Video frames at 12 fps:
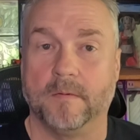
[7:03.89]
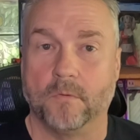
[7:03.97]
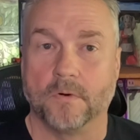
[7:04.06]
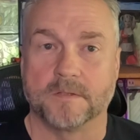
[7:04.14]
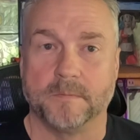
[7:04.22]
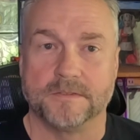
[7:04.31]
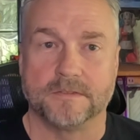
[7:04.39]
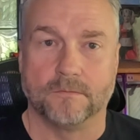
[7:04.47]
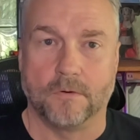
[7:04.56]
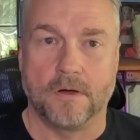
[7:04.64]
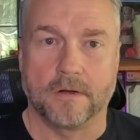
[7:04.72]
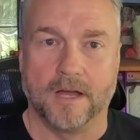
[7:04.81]
more expensive
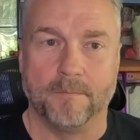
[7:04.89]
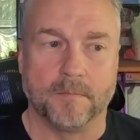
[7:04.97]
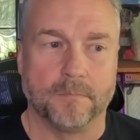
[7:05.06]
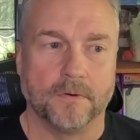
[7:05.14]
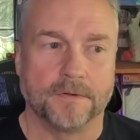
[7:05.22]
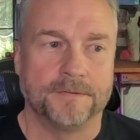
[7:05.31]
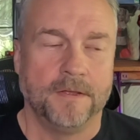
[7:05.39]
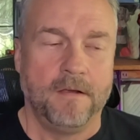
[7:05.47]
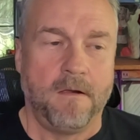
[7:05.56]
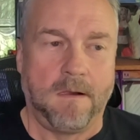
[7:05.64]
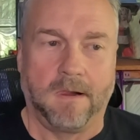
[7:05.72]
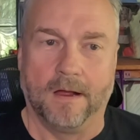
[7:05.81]
raw comic books,
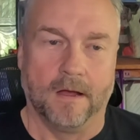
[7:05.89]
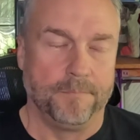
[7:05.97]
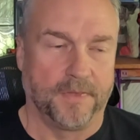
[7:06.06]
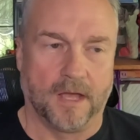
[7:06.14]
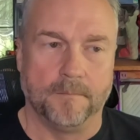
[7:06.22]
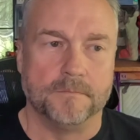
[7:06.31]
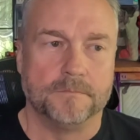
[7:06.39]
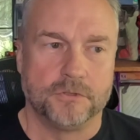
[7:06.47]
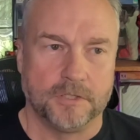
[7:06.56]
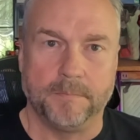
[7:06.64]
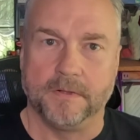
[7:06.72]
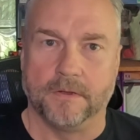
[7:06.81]
I'm
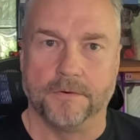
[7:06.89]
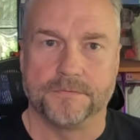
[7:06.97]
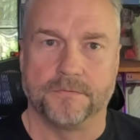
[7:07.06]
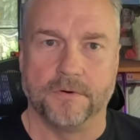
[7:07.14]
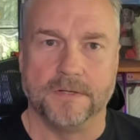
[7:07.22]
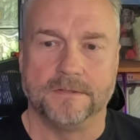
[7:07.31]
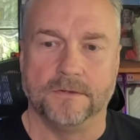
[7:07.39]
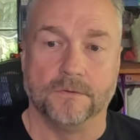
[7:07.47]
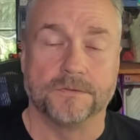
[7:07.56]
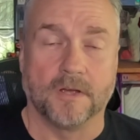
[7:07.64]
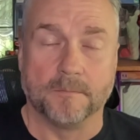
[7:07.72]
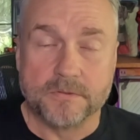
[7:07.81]
shipping those free
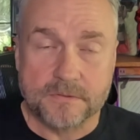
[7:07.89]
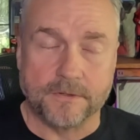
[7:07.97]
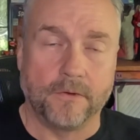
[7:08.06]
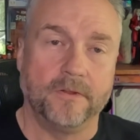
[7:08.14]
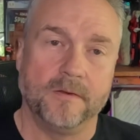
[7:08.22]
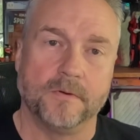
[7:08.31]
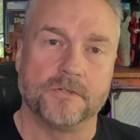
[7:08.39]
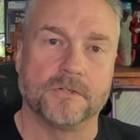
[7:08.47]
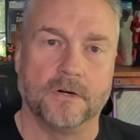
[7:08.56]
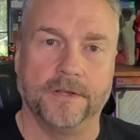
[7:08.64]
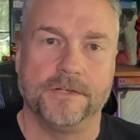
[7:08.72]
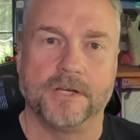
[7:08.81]
too. So I'm slowly but
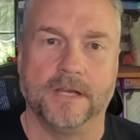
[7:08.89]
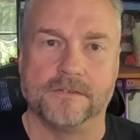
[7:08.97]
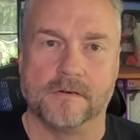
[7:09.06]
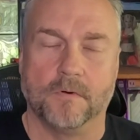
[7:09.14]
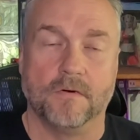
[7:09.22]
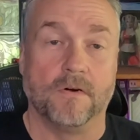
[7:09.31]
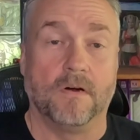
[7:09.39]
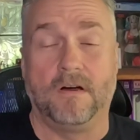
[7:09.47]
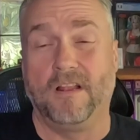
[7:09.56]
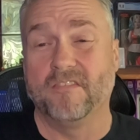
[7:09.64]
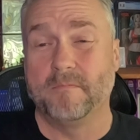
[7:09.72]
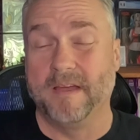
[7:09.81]
surely changing them over.
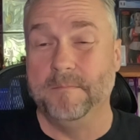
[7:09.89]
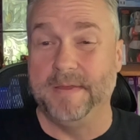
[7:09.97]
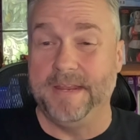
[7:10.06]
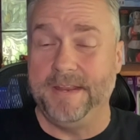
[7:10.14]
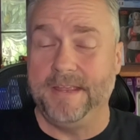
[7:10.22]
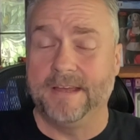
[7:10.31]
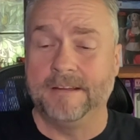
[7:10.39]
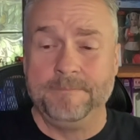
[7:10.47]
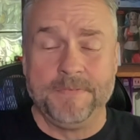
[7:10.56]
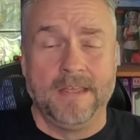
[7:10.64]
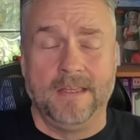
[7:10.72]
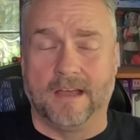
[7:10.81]
All of my media,
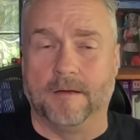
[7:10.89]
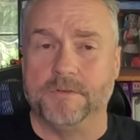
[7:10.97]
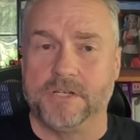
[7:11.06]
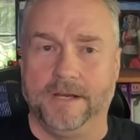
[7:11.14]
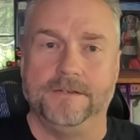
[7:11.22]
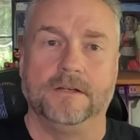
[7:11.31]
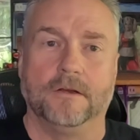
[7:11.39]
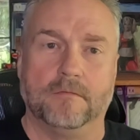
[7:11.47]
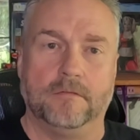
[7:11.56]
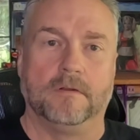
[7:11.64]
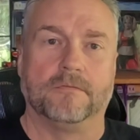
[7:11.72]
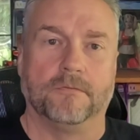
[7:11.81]
I'm changing
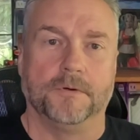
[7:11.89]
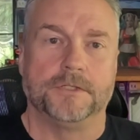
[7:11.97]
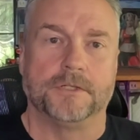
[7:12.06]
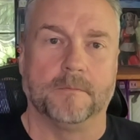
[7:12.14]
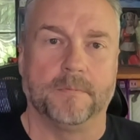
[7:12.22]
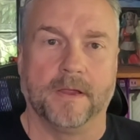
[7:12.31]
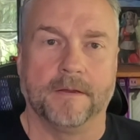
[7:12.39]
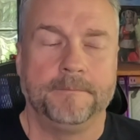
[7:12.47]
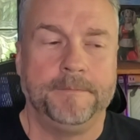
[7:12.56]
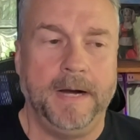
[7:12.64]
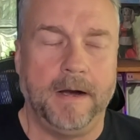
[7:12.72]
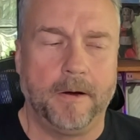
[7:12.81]
over to free shipping.
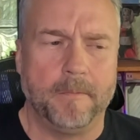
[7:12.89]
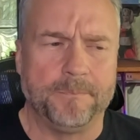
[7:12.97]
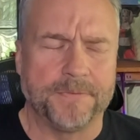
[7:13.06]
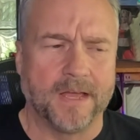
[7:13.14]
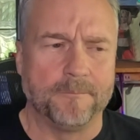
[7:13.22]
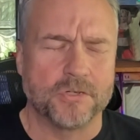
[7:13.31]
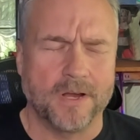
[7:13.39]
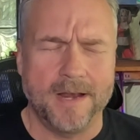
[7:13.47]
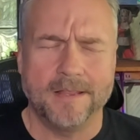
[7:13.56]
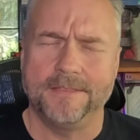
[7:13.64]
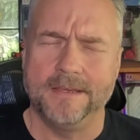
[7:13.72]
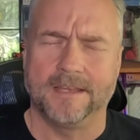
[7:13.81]
I'm
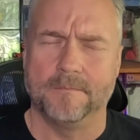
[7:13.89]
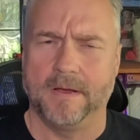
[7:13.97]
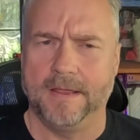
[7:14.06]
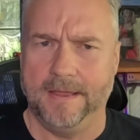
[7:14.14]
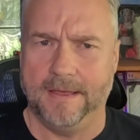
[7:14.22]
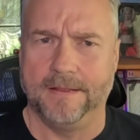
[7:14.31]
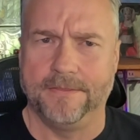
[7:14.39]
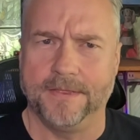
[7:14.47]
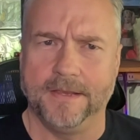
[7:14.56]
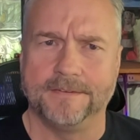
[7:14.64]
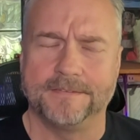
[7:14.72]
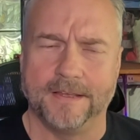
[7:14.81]
trying to think in my head
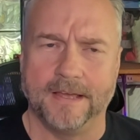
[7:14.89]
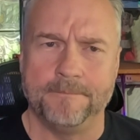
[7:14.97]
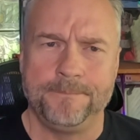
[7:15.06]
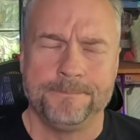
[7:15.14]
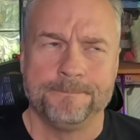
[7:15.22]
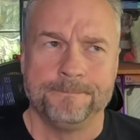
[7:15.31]
things that